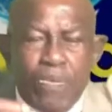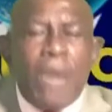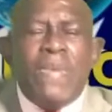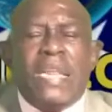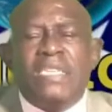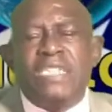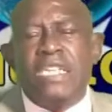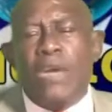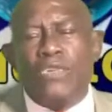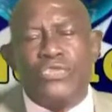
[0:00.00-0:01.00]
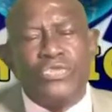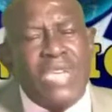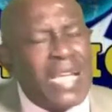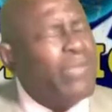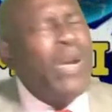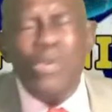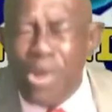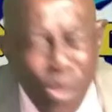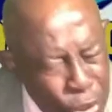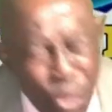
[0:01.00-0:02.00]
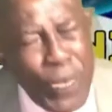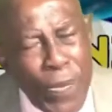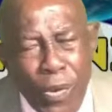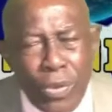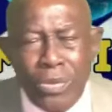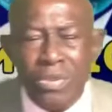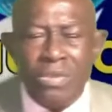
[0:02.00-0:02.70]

prominence in our society. What wrong with you people?